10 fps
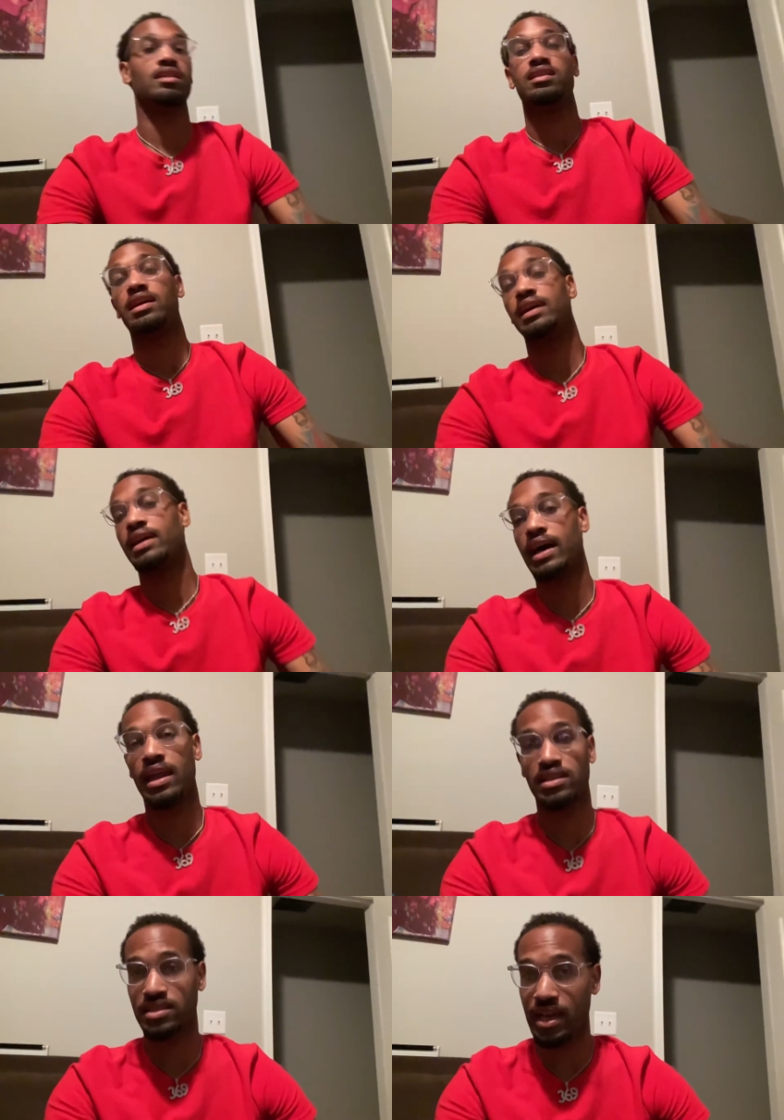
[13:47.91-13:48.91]
They got
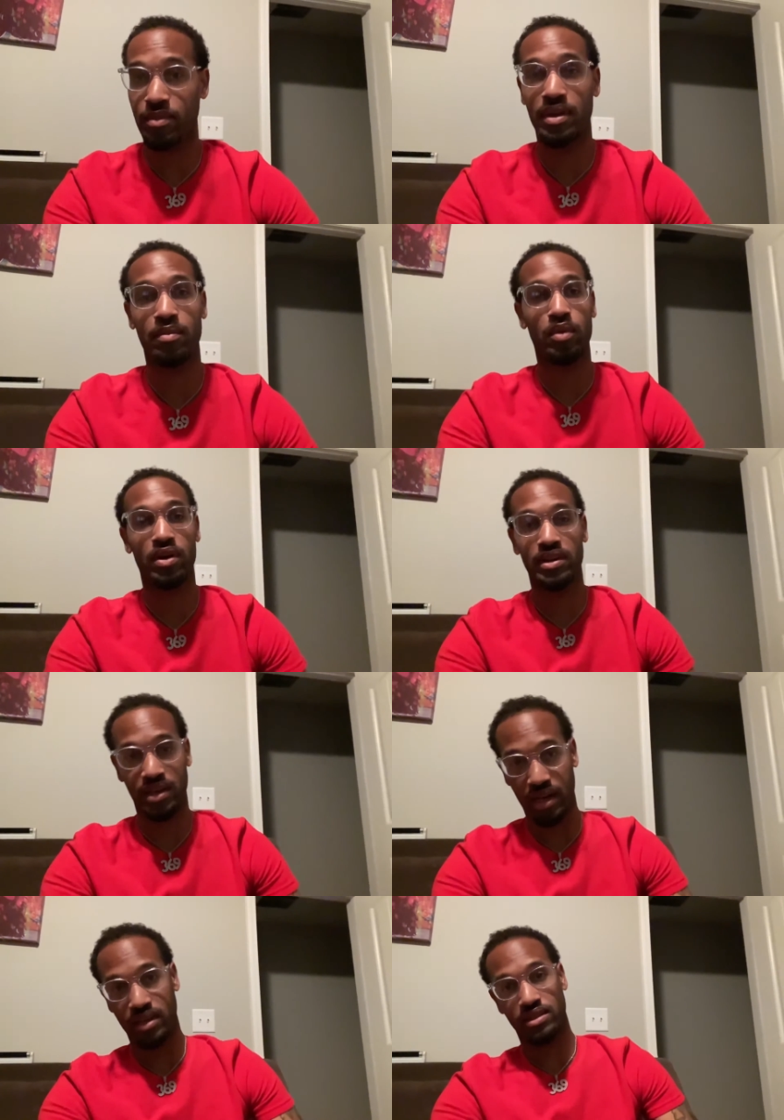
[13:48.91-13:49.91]
to stop that boy
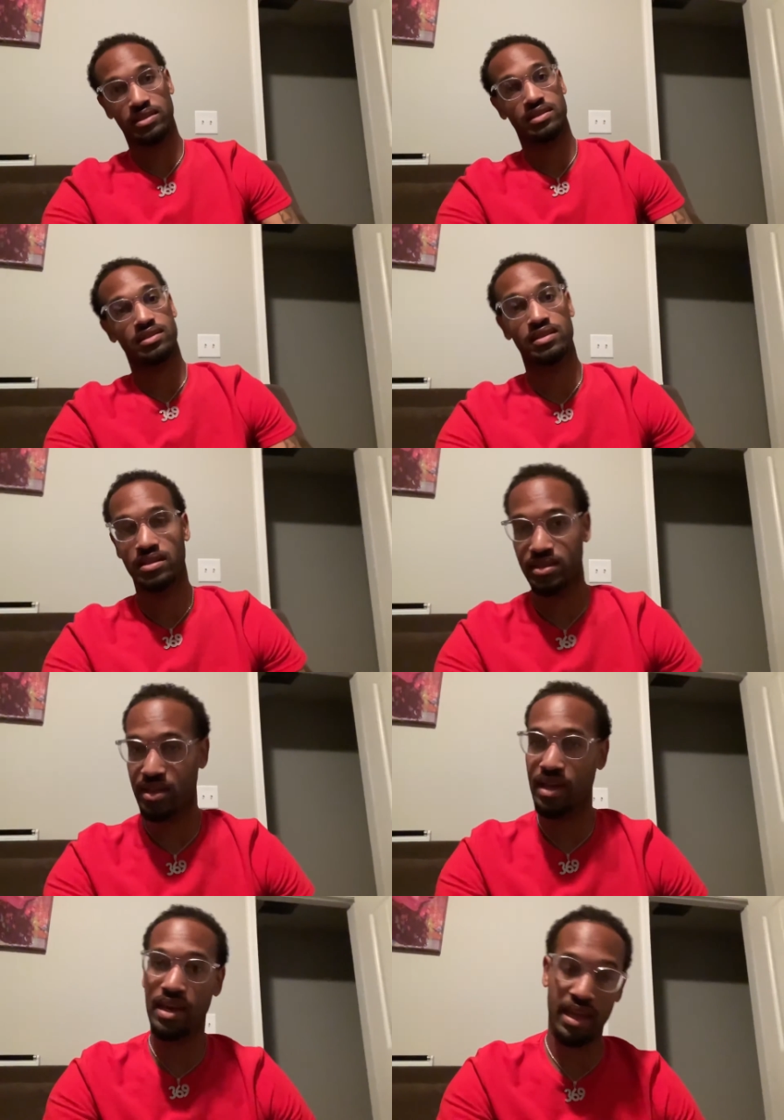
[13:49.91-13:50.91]
Giannis,
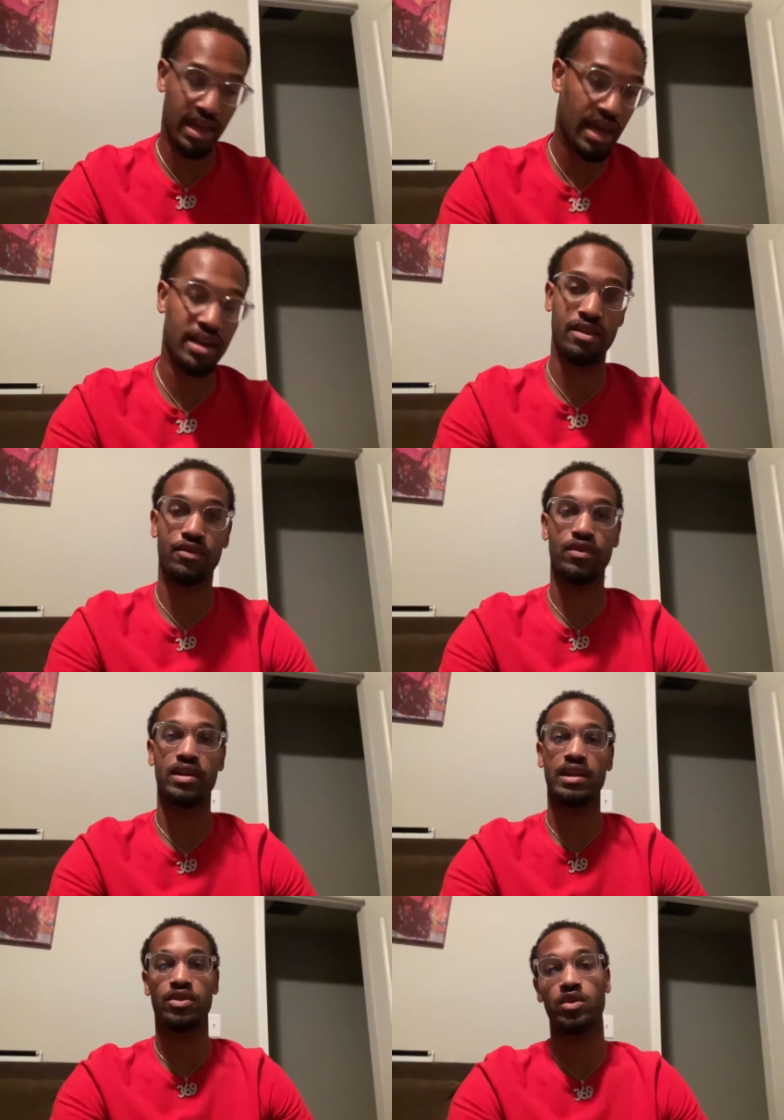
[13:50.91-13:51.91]
and they got to
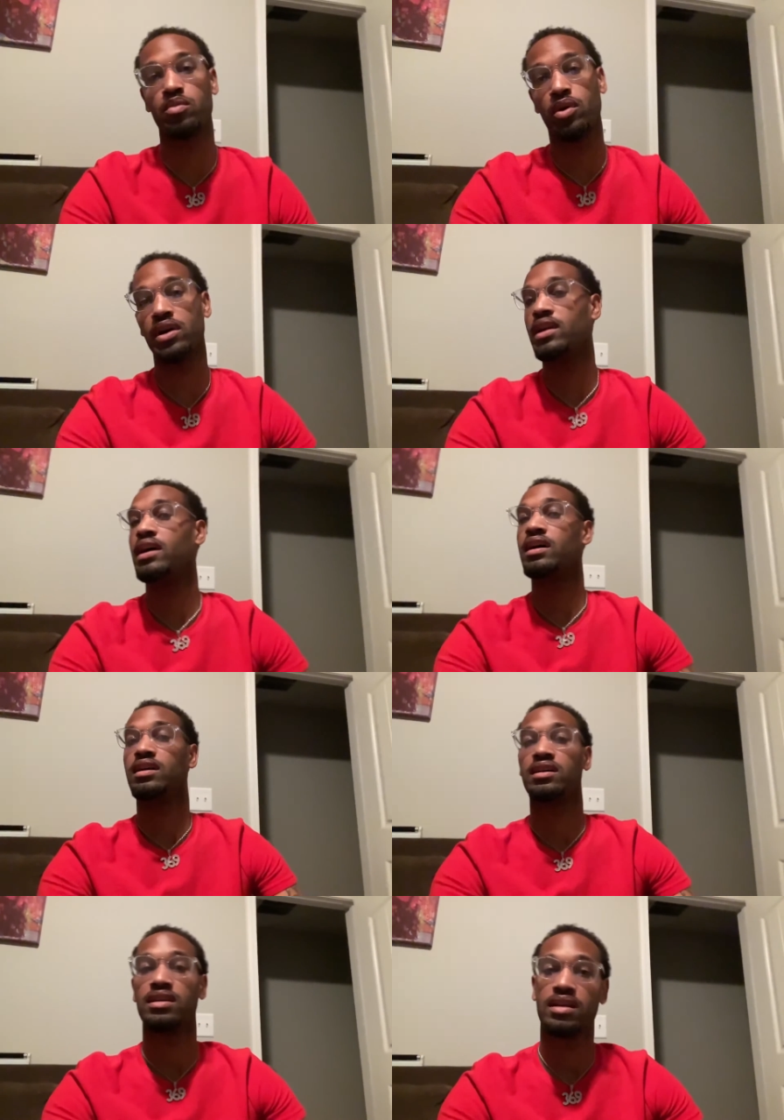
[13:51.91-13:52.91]
defend that three-point line,
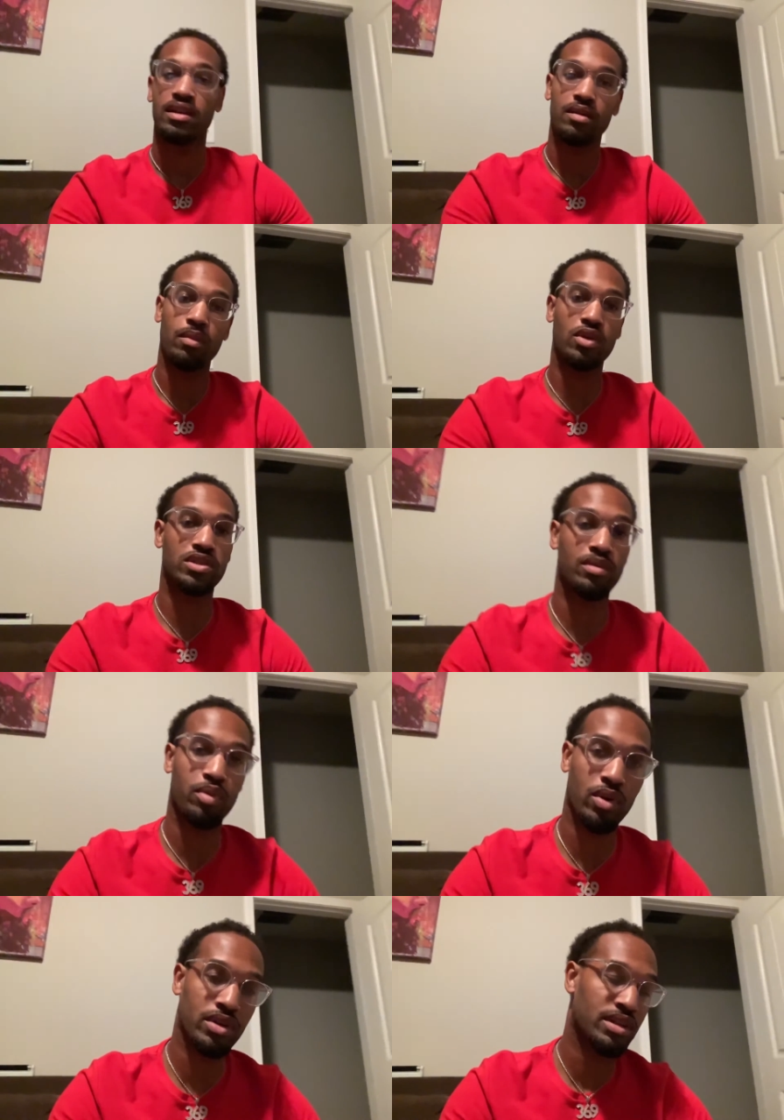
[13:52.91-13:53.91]
most
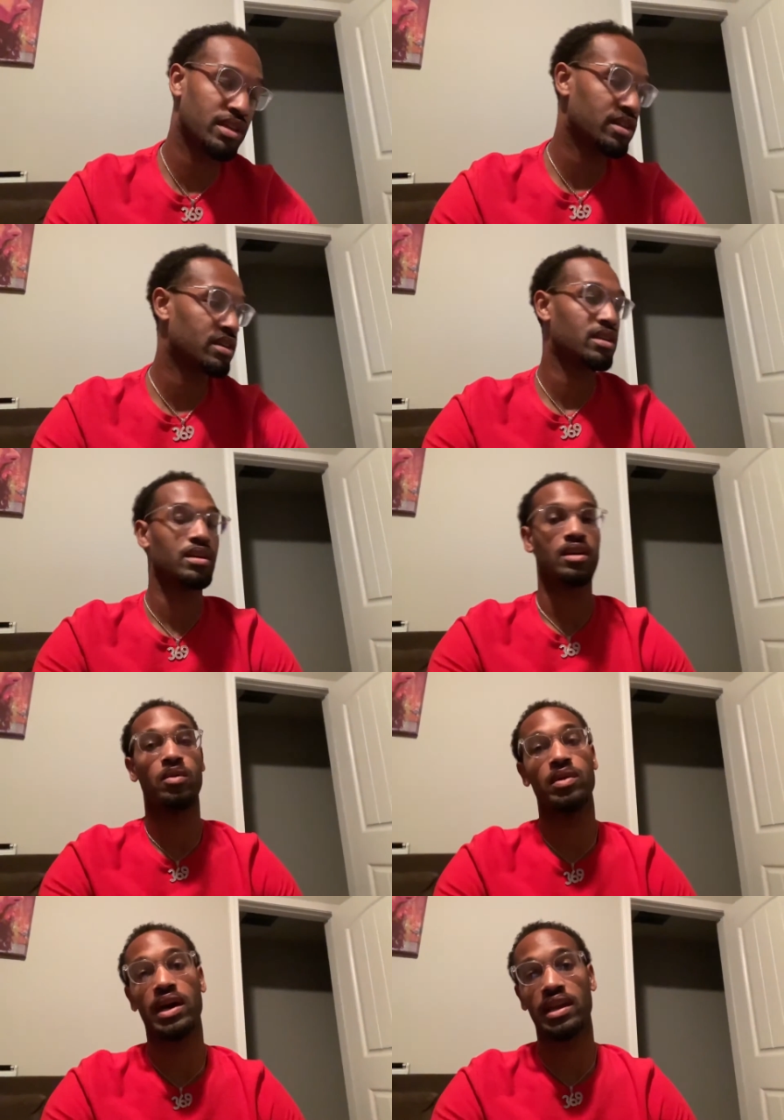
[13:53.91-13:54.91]
importantly
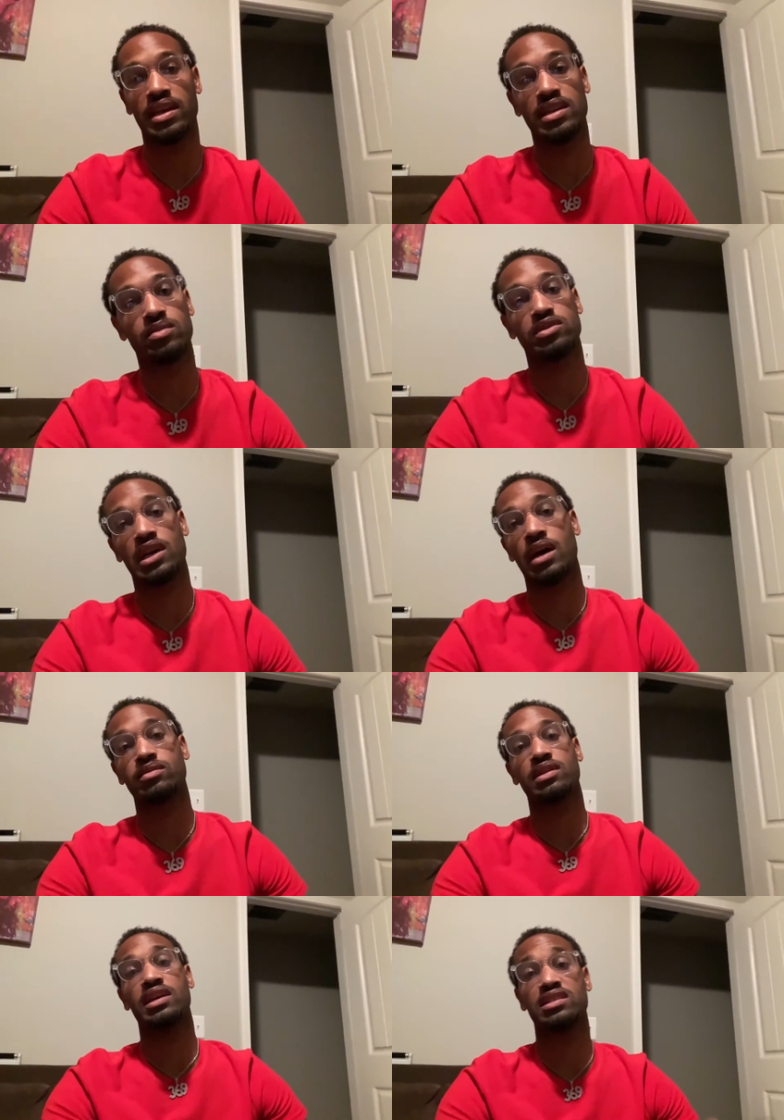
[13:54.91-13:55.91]
and we got to get them
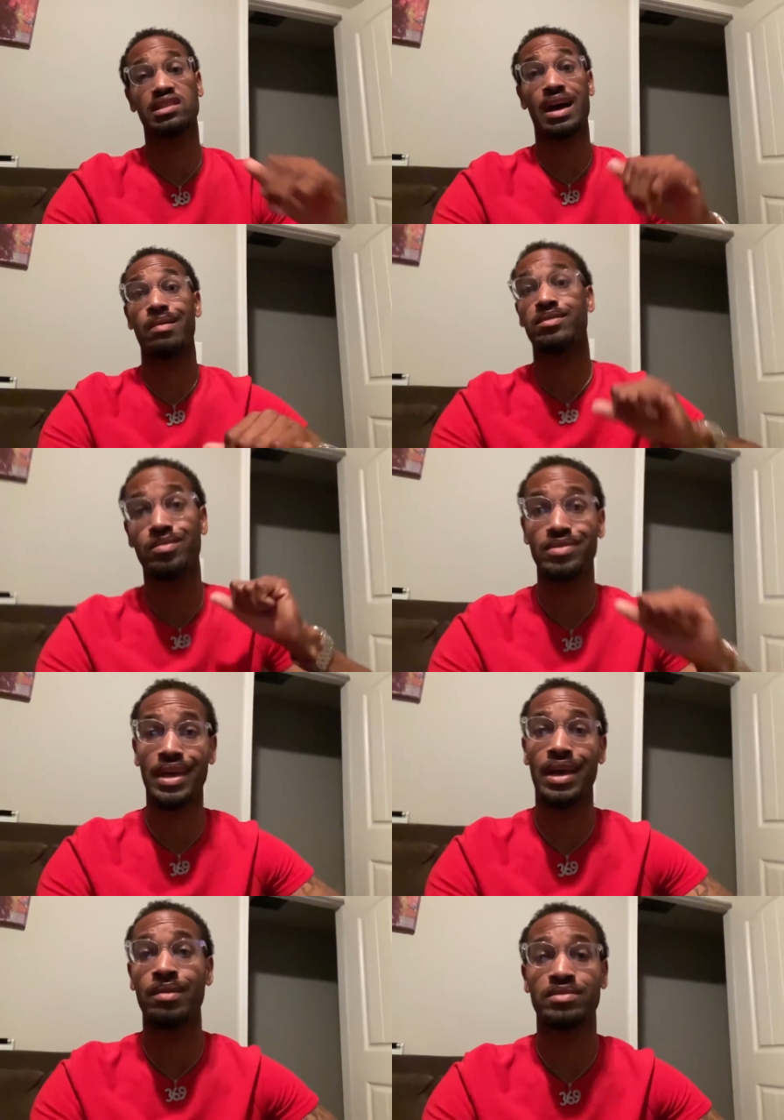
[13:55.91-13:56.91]
stops and stop them
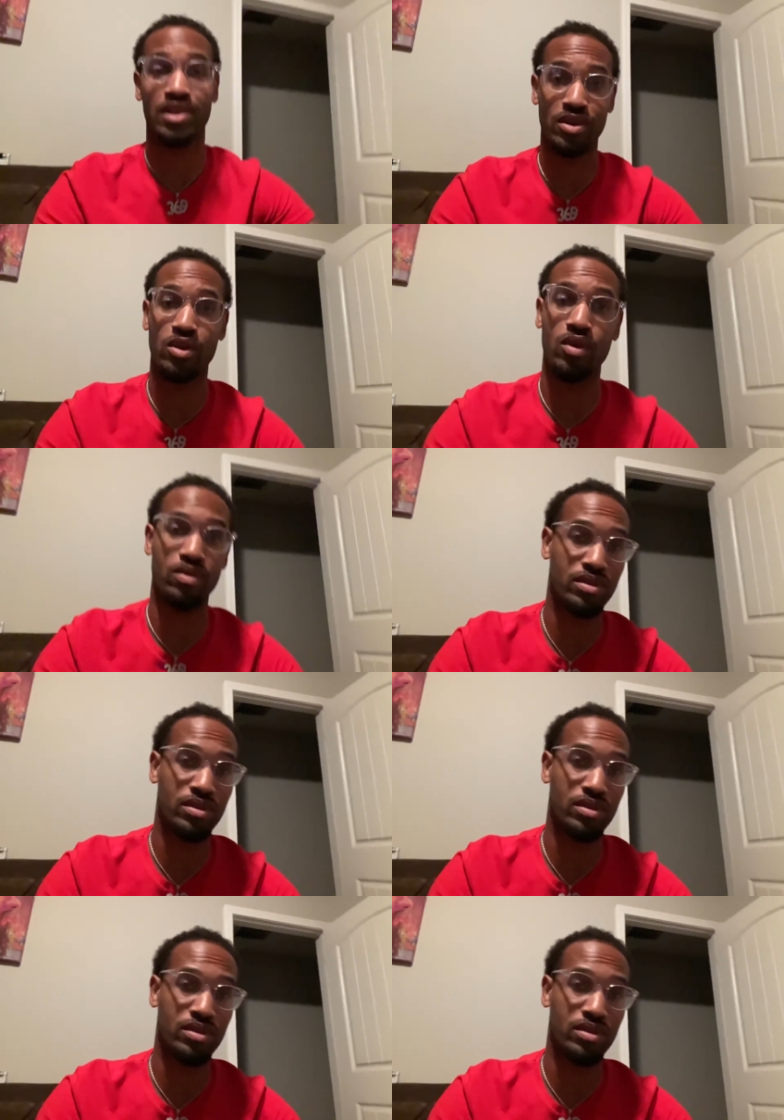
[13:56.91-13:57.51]
damn turnovers.